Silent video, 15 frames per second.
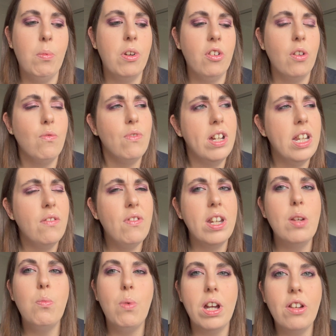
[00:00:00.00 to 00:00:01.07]
which I really
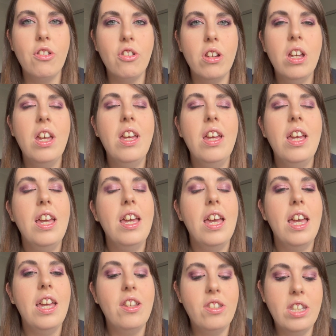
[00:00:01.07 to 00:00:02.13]
wish
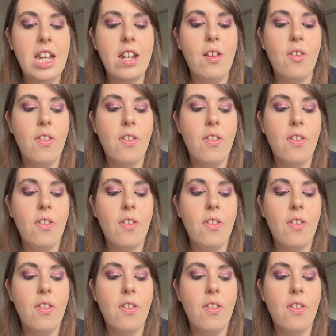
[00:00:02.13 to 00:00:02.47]
it did.